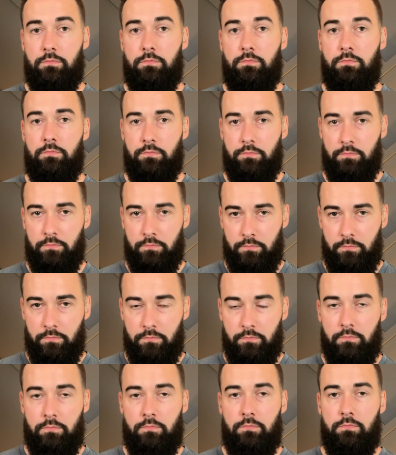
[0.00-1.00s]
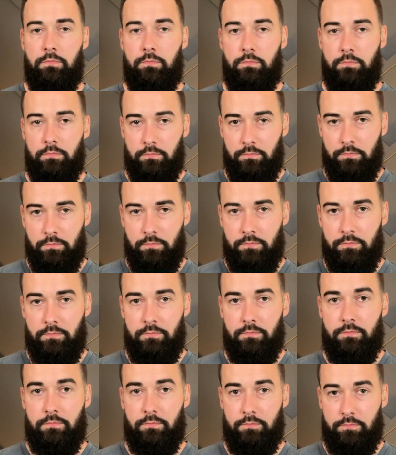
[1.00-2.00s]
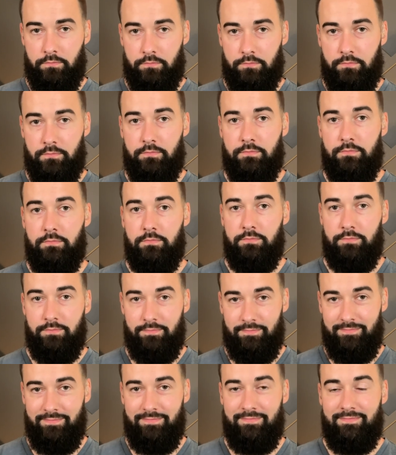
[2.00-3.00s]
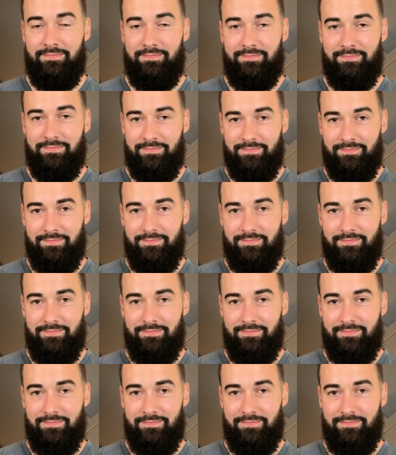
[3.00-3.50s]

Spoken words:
No words are spoken by the person on screen.